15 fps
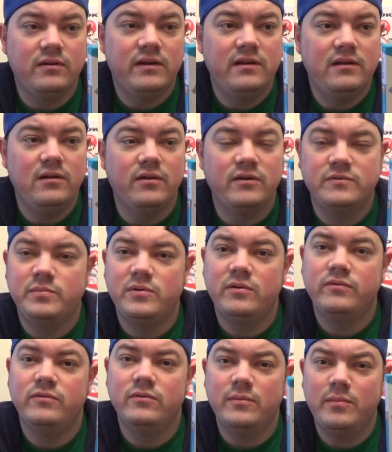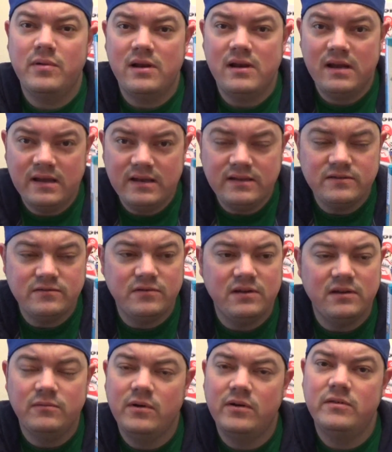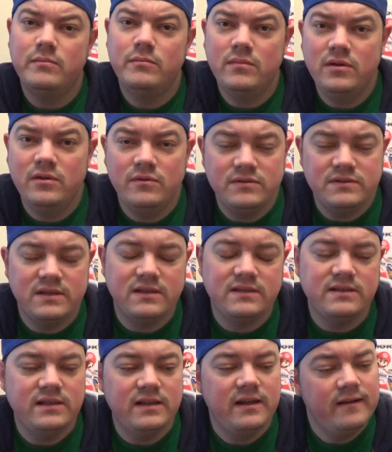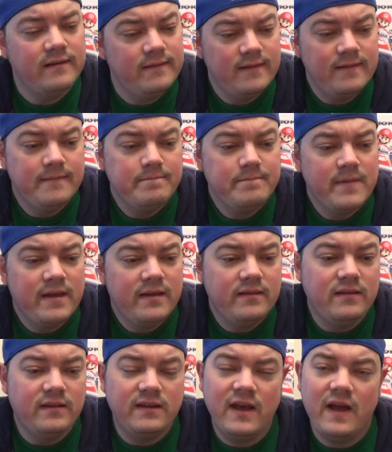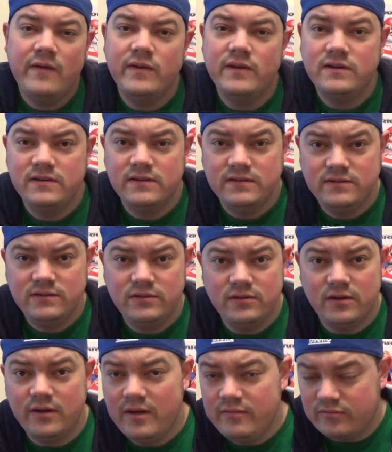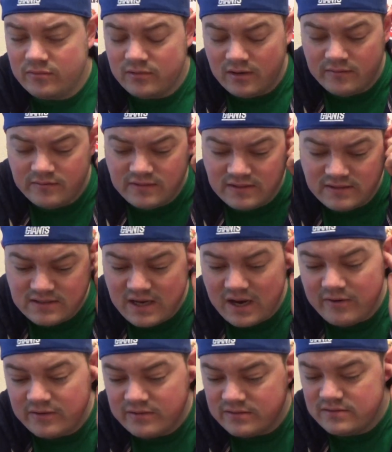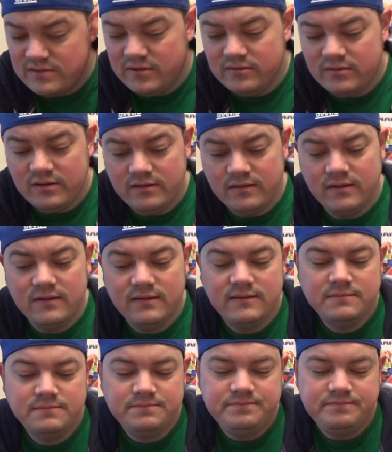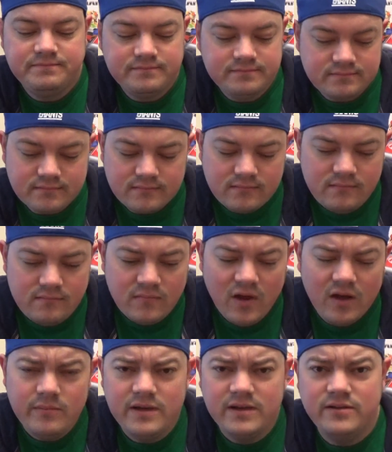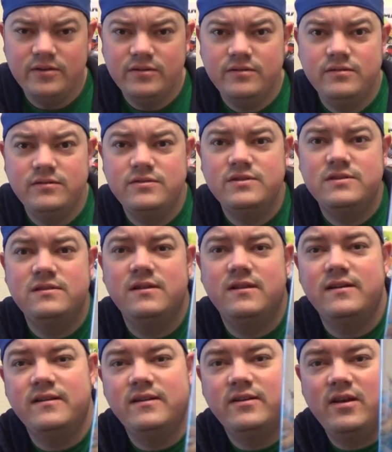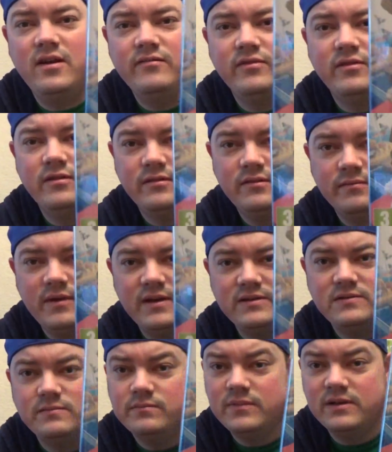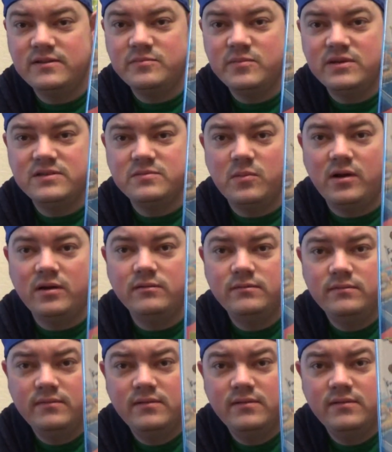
It looks beautiful. It plays really well. The music's there. The characters, you know, everyone loves these characters, don't they? I mean, you just look at the cover and it makes me smile.